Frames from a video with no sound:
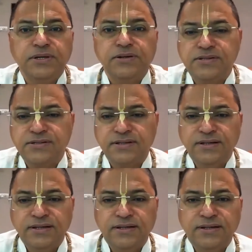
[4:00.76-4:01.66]
because
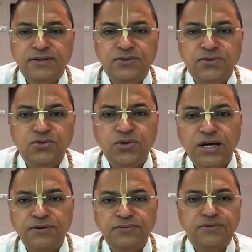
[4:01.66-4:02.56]
you
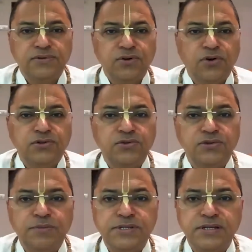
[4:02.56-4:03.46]
have gone through
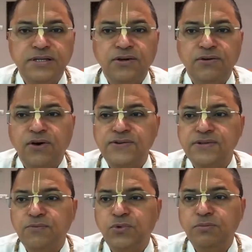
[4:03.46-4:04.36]
the misery, you have lost
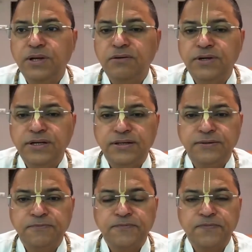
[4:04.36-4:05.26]
someone beloved.
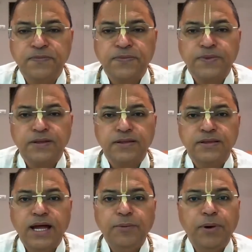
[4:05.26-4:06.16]

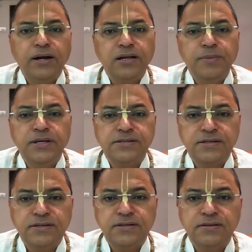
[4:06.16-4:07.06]
That part remains.
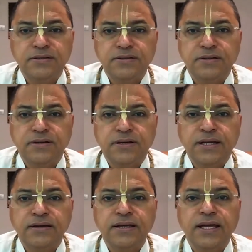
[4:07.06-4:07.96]
It doesn't
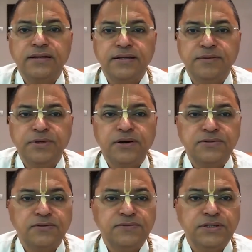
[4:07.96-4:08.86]
get negated
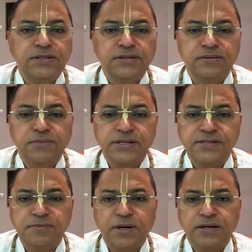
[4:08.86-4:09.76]
because of the
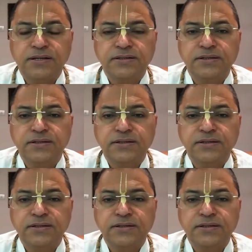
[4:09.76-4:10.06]
mercy part.